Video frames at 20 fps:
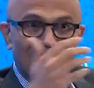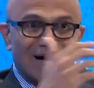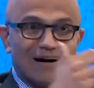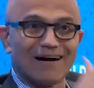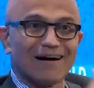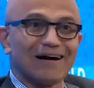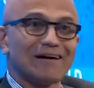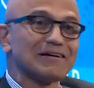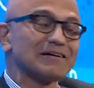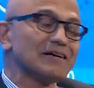yeah.
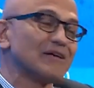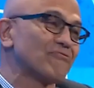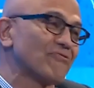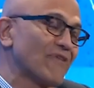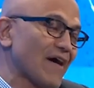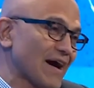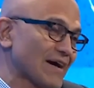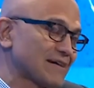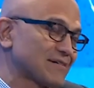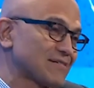uh, in
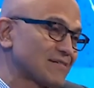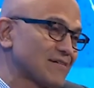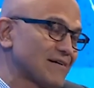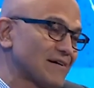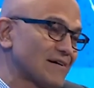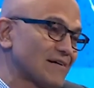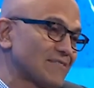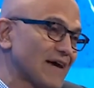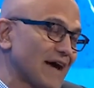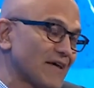fact,
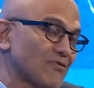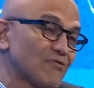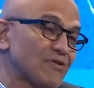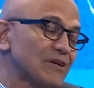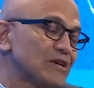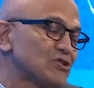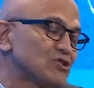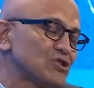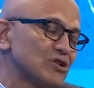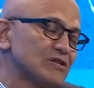uh, that
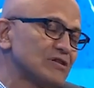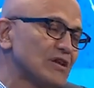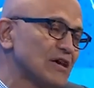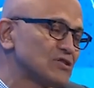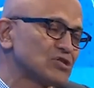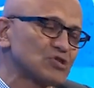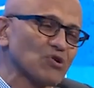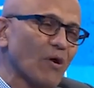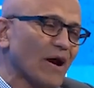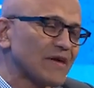region.
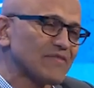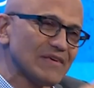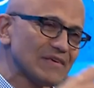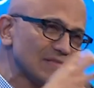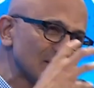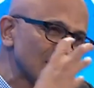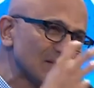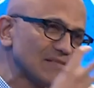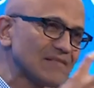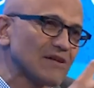And so I
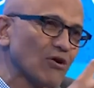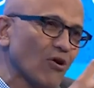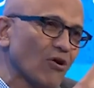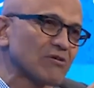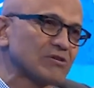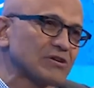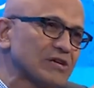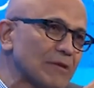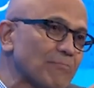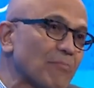think the, your
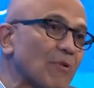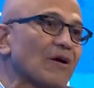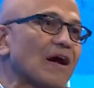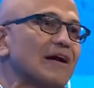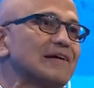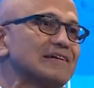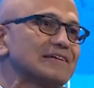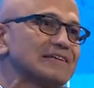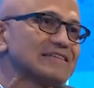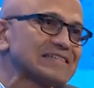deeper
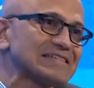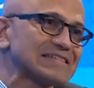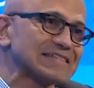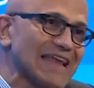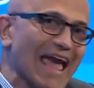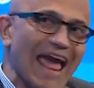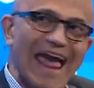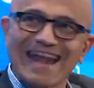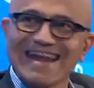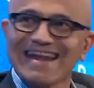
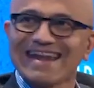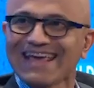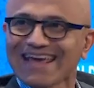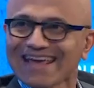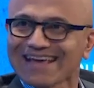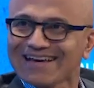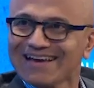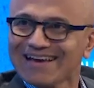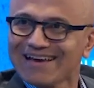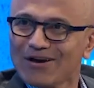
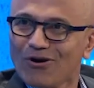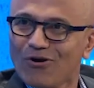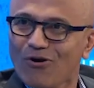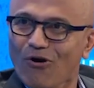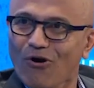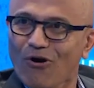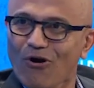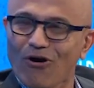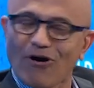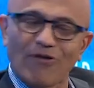understanding Yeah.
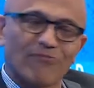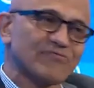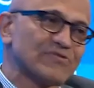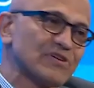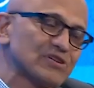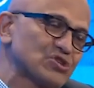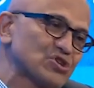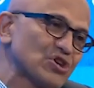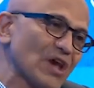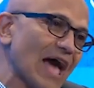of
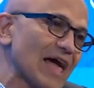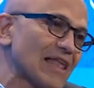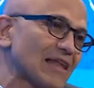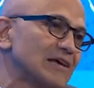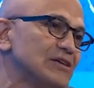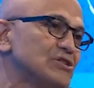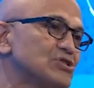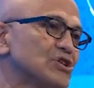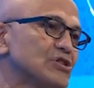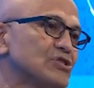the
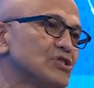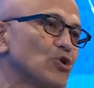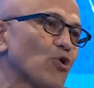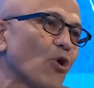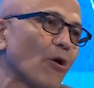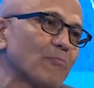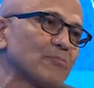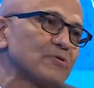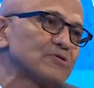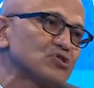challenge and the
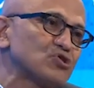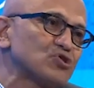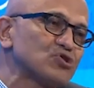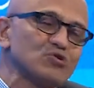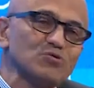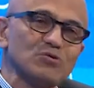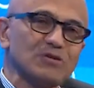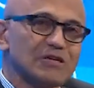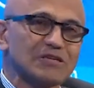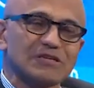
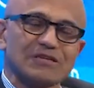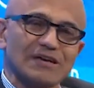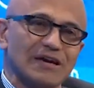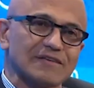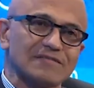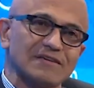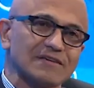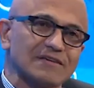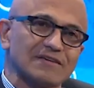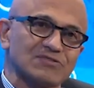opportunity,
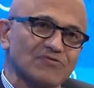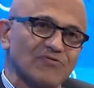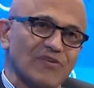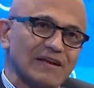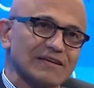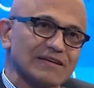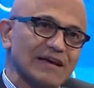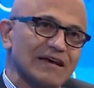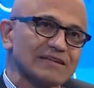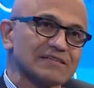I think, is
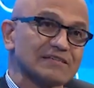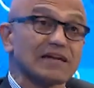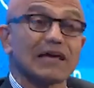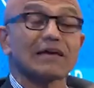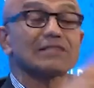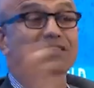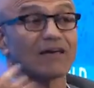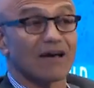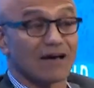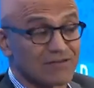fantastic.
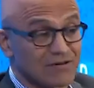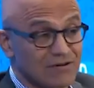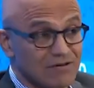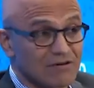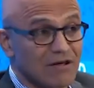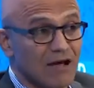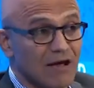And the other,